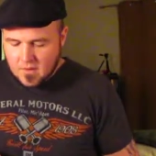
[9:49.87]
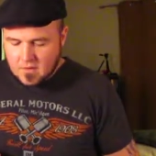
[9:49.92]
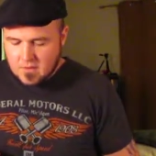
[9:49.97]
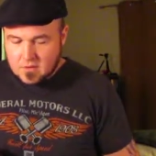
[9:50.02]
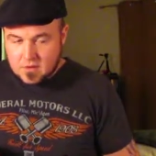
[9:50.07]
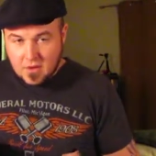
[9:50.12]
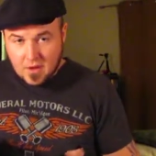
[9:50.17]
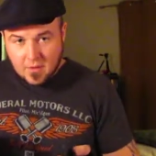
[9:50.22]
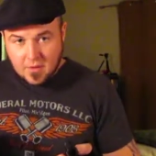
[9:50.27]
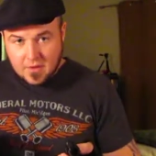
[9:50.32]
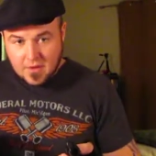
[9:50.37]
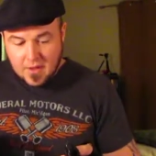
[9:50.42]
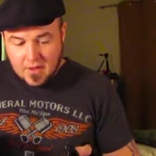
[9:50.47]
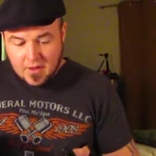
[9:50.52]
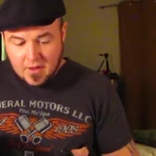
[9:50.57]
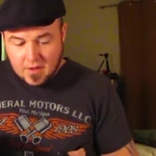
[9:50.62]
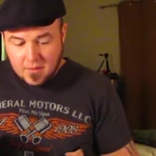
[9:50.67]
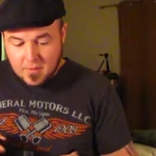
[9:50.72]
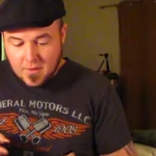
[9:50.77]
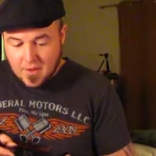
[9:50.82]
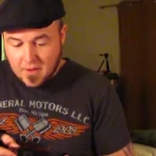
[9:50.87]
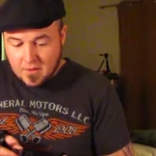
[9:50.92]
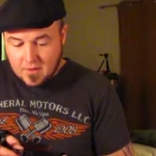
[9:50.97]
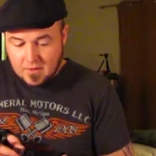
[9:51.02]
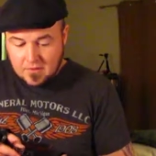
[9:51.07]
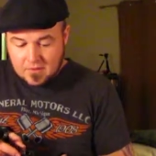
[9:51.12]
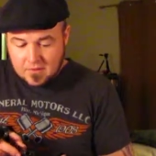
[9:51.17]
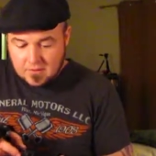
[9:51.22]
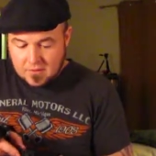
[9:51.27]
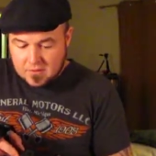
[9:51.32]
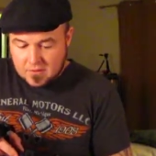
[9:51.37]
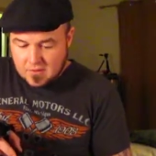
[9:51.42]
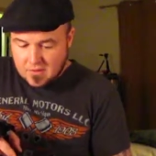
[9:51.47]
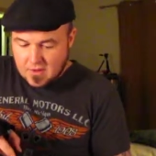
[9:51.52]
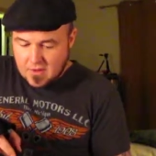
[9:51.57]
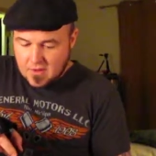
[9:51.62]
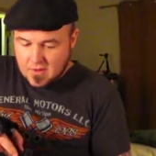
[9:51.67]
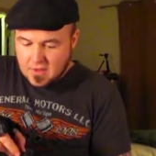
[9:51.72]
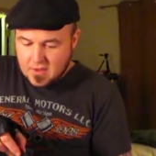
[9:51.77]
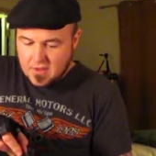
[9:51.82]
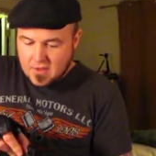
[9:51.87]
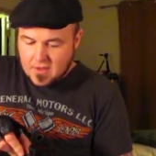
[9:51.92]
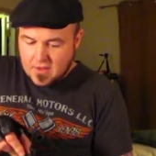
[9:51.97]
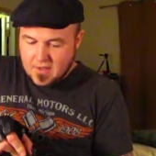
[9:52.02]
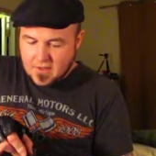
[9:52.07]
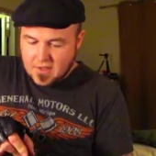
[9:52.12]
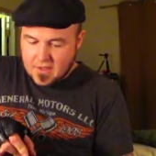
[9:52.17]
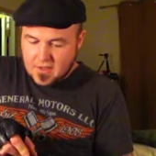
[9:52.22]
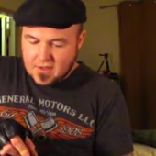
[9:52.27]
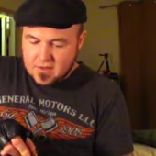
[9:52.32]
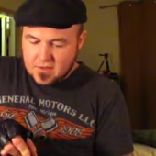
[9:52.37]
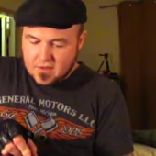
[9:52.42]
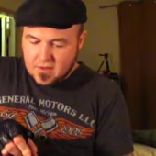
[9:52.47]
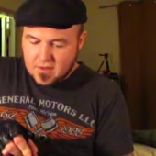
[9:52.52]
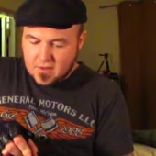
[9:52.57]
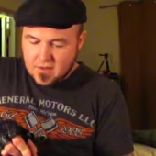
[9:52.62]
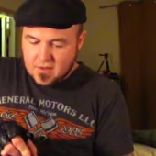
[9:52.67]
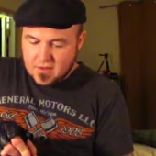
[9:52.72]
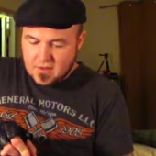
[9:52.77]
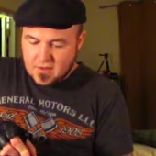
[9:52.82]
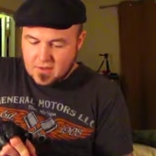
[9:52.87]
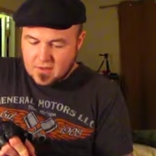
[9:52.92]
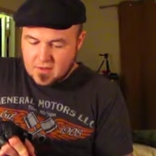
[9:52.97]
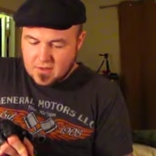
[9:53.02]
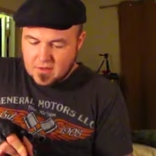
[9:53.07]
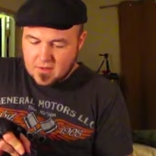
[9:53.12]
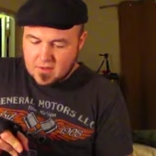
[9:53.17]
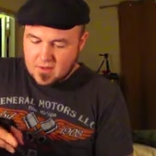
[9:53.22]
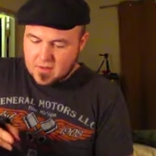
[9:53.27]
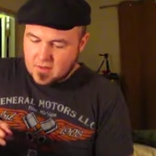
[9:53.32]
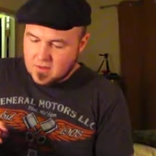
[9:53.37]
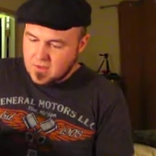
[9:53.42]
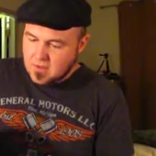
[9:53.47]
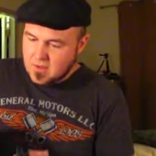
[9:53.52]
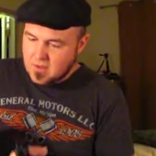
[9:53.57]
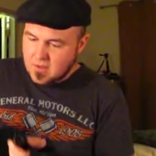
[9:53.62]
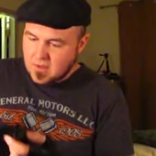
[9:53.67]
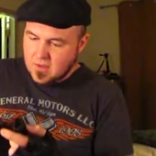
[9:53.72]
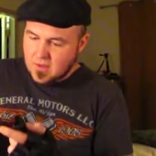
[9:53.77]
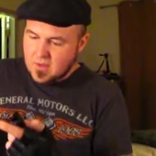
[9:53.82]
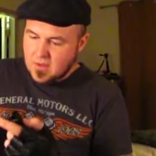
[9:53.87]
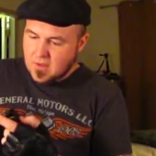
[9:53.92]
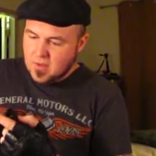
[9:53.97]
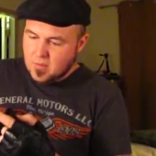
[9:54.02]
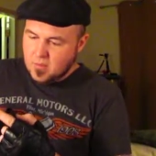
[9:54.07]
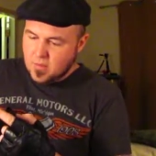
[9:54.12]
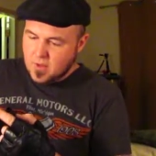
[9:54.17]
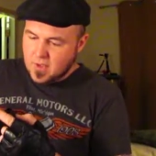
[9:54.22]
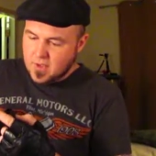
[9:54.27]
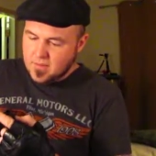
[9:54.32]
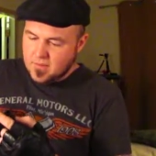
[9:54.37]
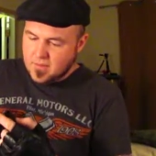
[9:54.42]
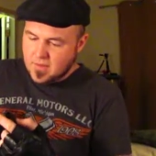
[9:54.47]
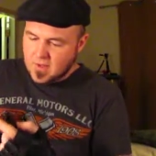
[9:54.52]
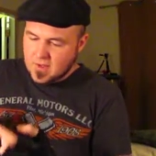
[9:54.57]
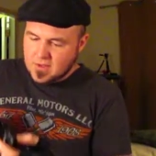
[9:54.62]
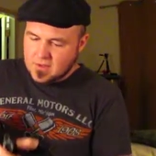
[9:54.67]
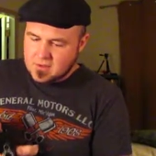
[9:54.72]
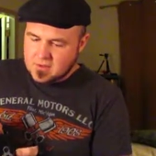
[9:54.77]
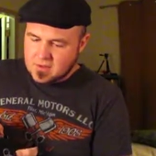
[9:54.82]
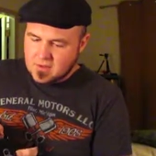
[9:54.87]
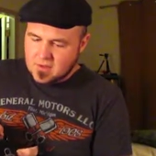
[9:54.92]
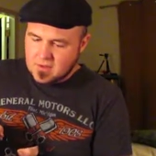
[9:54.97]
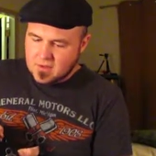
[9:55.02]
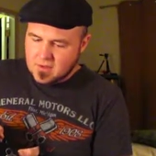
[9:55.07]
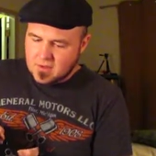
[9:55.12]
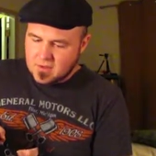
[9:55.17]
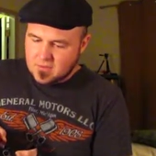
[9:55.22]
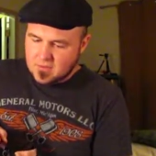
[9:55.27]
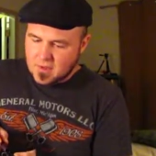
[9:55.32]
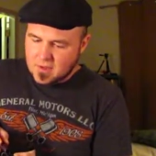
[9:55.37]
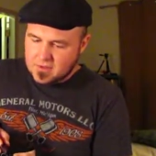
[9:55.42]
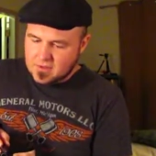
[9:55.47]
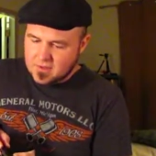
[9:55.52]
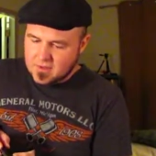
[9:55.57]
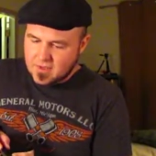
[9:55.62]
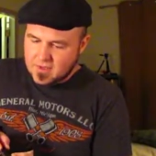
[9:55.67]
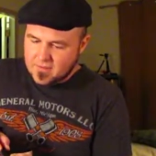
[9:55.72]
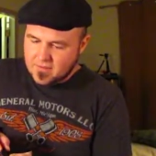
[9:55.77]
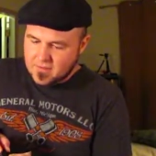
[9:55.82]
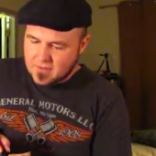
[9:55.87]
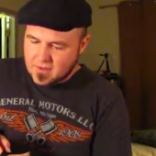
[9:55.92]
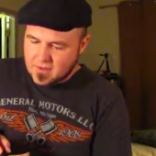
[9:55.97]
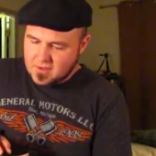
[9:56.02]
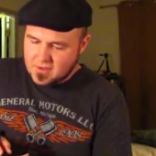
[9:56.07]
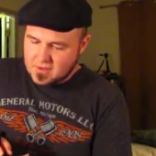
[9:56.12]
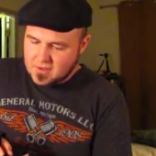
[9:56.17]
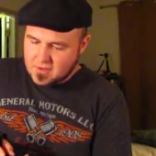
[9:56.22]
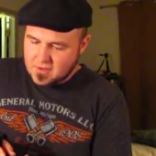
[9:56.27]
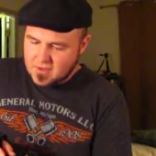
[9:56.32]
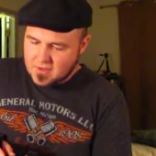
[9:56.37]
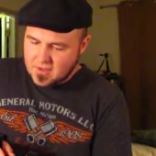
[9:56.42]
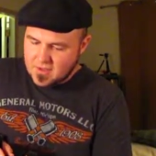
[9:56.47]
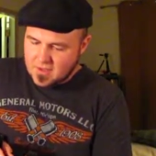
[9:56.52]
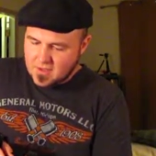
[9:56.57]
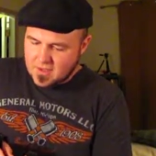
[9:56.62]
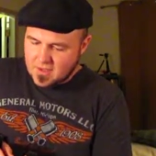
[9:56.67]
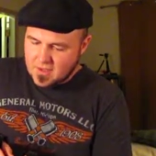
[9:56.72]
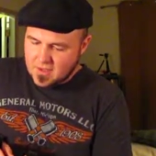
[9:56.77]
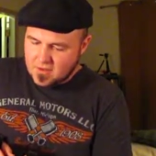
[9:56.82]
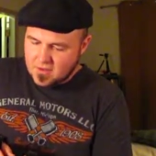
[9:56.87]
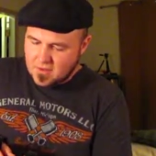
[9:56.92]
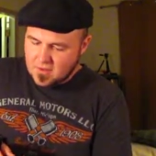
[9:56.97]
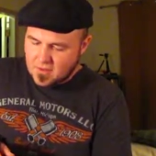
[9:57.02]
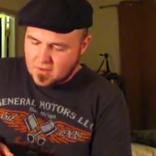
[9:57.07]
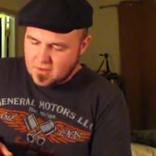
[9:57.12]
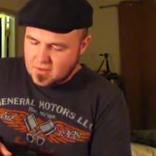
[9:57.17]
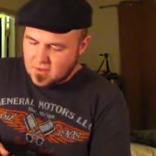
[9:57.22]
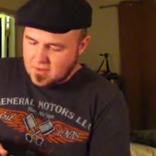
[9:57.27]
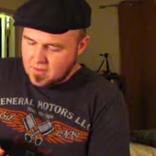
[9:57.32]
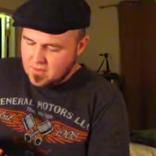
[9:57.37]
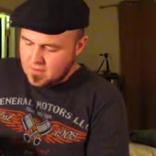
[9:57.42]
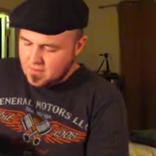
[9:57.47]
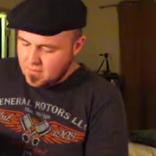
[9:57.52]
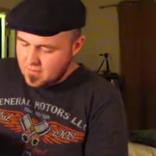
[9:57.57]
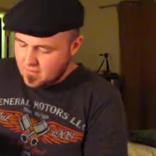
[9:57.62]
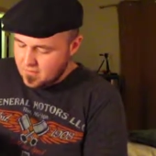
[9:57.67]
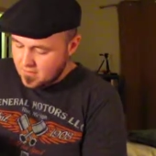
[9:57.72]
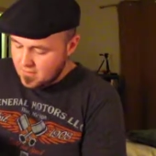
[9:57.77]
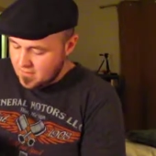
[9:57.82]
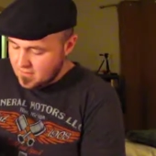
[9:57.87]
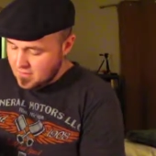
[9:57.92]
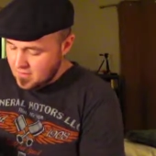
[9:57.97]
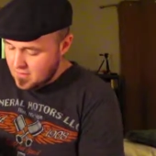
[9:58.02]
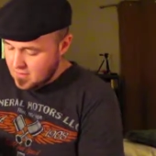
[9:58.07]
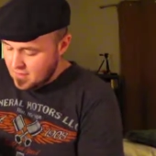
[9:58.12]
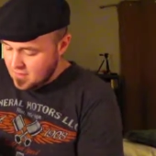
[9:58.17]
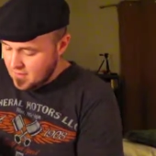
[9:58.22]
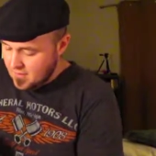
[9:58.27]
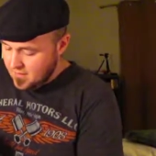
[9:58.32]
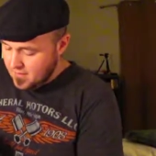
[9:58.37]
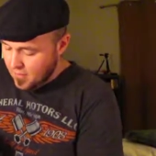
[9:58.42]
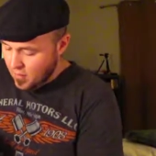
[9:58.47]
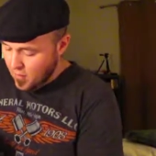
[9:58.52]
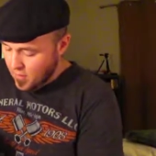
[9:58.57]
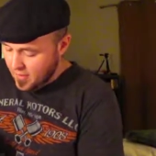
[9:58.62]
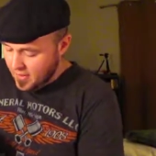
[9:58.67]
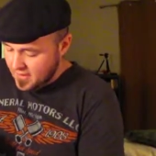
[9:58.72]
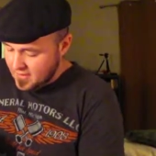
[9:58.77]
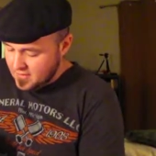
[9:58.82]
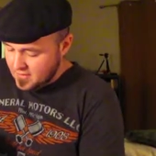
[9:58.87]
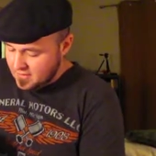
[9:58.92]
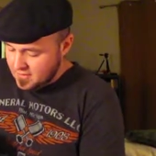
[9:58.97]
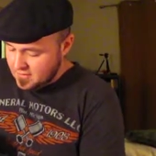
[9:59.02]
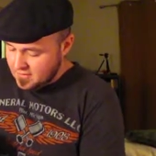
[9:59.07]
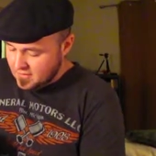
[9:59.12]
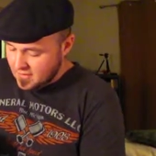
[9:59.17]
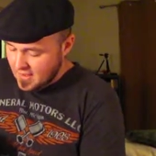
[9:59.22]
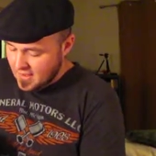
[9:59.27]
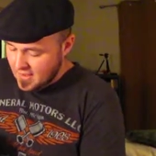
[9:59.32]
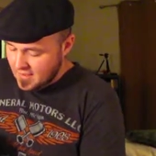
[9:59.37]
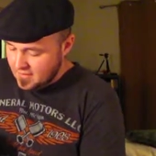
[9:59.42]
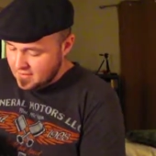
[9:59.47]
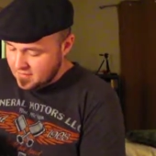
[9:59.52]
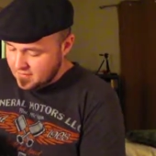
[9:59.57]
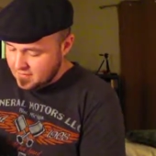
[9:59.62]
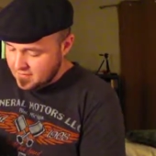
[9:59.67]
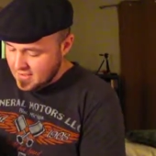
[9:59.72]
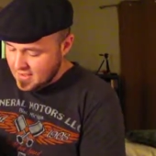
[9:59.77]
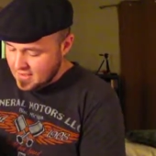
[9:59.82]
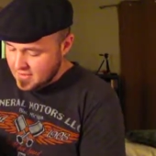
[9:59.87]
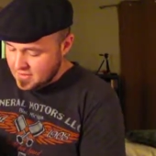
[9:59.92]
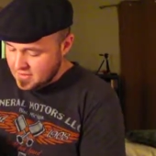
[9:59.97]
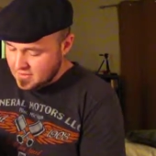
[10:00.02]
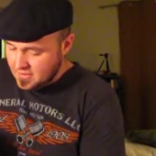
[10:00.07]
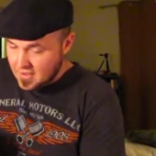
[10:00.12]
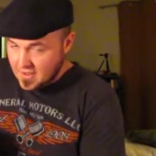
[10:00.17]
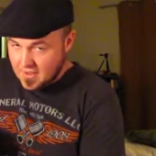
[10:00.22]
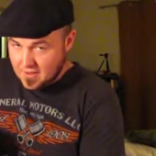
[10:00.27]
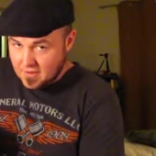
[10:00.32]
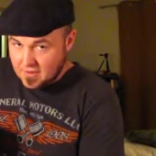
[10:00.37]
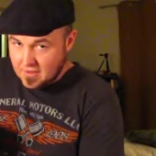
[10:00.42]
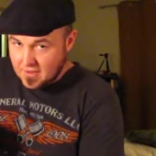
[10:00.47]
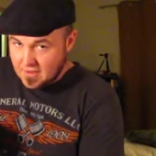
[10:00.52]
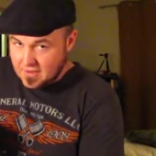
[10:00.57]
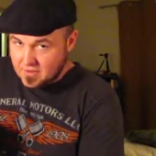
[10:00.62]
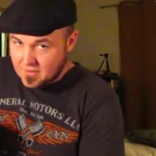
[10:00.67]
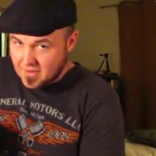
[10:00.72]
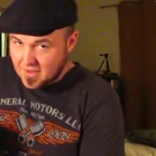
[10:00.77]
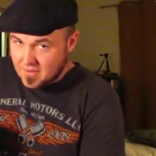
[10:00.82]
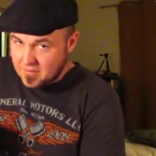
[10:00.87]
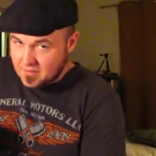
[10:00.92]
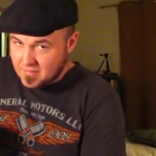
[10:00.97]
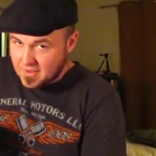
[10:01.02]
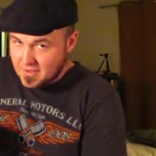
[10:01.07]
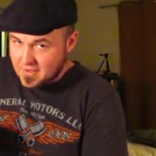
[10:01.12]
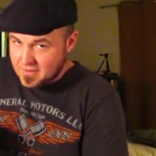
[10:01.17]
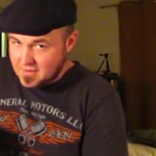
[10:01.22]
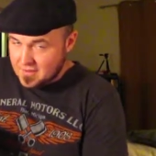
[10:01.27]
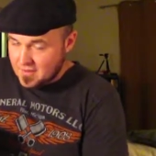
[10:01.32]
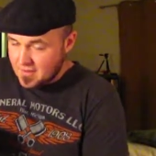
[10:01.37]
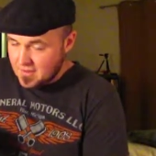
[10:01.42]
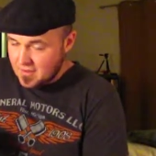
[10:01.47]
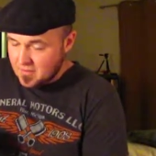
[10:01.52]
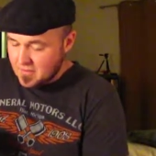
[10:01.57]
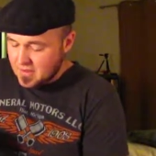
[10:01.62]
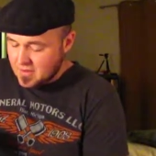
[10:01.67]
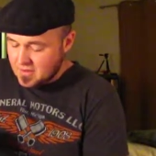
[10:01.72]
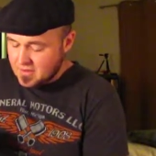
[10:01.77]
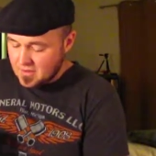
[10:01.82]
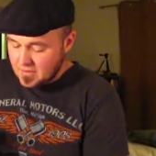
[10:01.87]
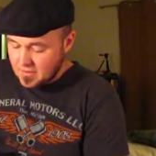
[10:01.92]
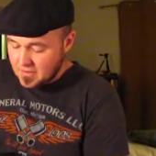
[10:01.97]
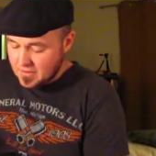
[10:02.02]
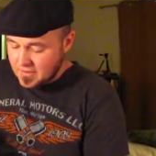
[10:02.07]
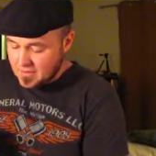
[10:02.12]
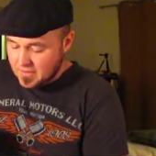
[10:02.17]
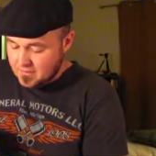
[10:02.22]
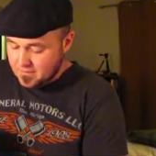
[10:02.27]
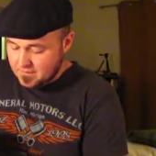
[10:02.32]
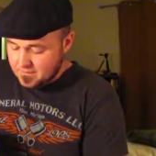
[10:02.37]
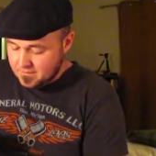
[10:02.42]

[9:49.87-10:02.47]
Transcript: So we take our barrel, insert it point first, muzzle end first, into the forward into the slide, and it just kind of clicks right in place there. I mean, it's a really